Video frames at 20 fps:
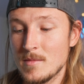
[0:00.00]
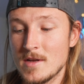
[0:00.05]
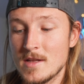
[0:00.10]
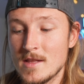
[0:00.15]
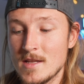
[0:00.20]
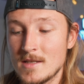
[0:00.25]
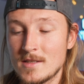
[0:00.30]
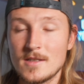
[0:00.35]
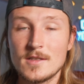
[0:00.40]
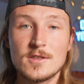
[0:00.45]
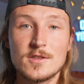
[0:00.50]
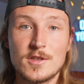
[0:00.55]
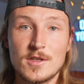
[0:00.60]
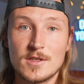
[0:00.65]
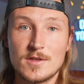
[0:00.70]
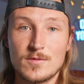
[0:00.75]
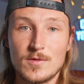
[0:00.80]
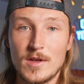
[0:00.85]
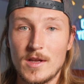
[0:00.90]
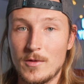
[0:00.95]
And this is
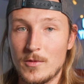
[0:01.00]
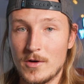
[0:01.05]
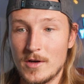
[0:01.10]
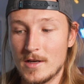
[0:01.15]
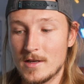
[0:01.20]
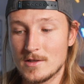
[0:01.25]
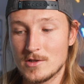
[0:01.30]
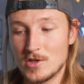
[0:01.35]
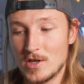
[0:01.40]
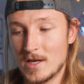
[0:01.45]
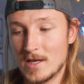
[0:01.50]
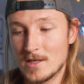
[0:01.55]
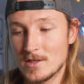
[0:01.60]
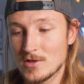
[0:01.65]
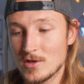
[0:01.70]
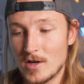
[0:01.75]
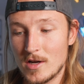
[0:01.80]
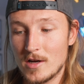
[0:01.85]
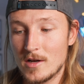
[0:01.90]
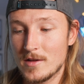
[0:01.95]
just really where you can change
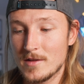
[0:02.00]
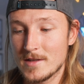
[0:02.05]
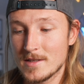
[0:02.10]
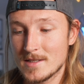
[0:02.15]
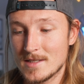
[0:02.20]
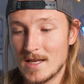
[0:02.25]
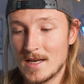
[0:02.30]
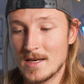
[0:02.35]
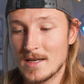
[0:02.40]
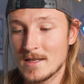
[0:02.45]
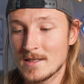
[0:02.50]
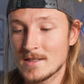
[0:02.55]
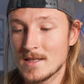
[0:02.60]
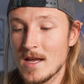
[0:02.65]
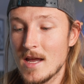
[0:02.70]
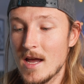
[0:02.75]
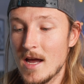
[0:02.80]
all the settings.